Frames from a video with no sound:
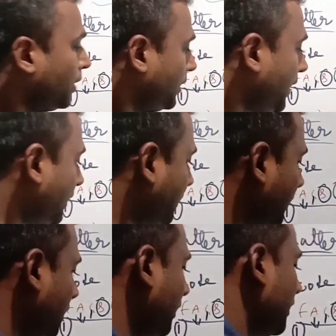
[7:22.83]
Hence
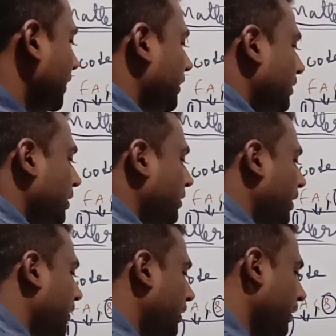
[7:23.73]
it is
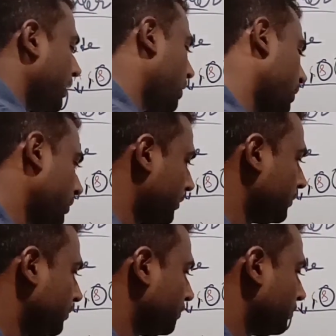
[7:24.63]
discrete in nature.
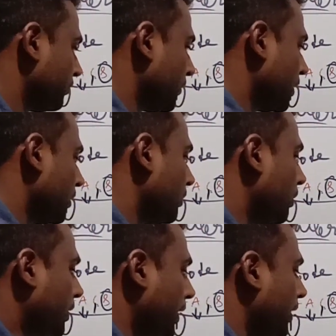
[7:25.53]

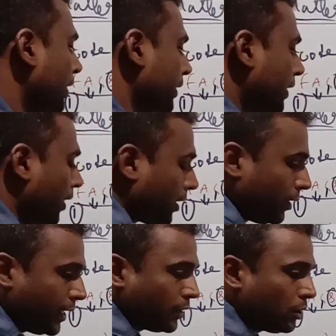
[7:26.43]
Okay. Now
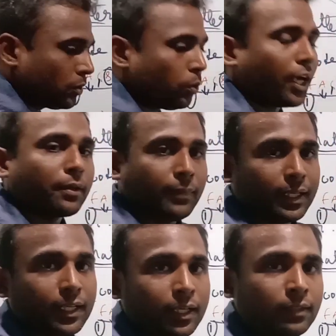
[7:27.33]
according to quark
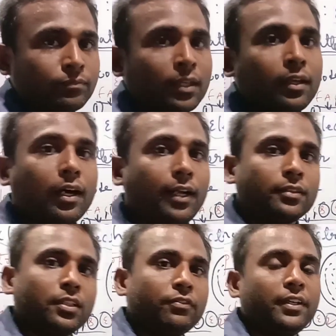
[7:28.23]
model,
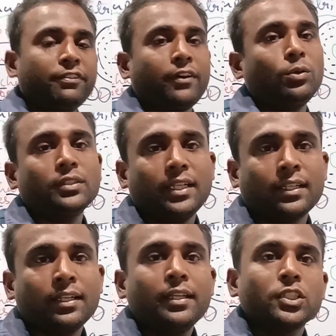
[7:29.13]
also we found
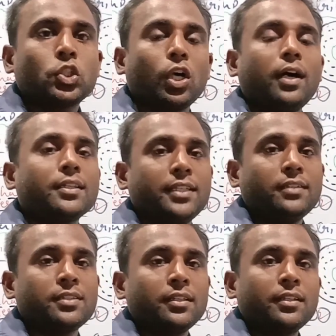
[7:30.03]
that charge
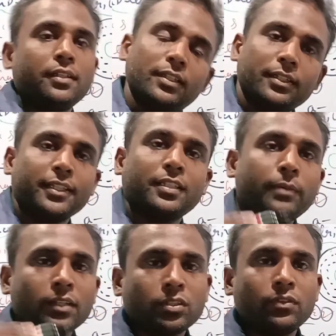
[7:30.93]
is decimal
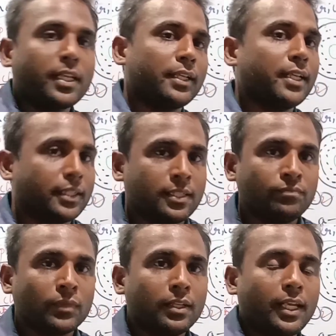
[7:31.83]
also we can get,
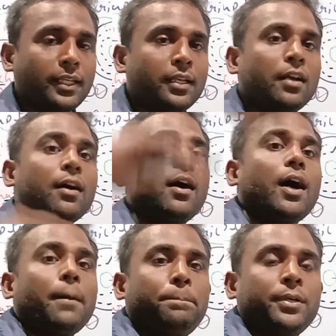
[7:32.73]
like
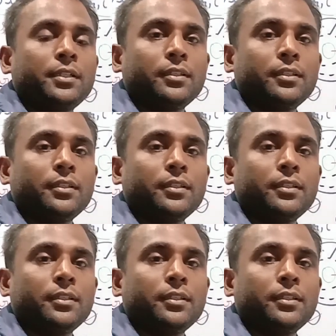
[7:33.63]
up,